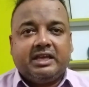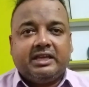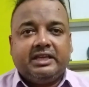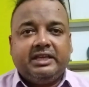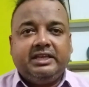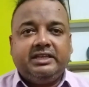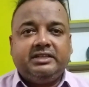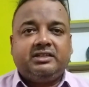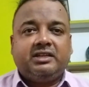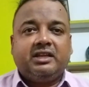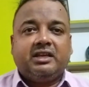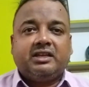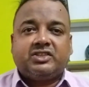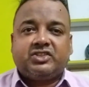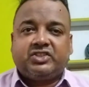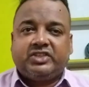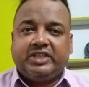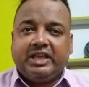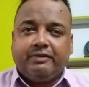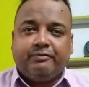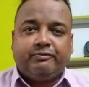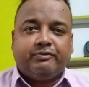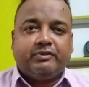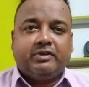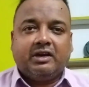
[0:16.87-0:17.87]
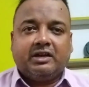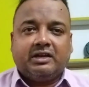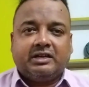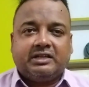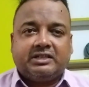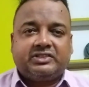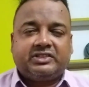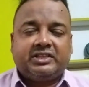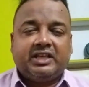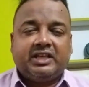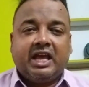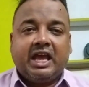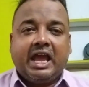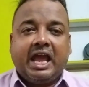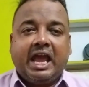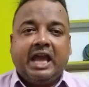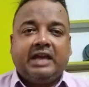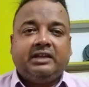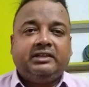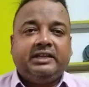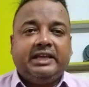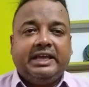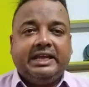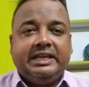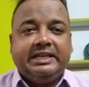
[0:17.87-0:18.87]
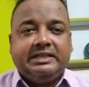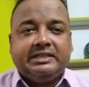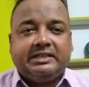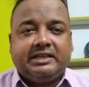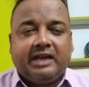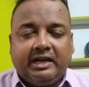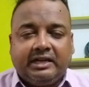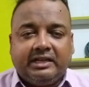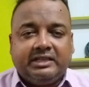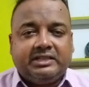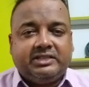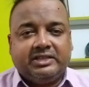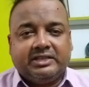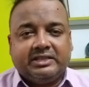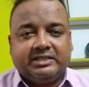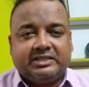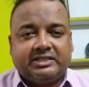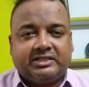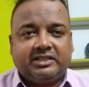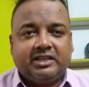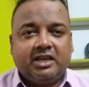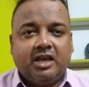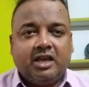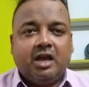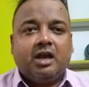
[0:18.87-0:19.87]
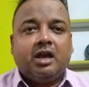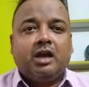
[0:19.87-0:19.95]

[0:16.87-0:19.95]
It safeguards and encourages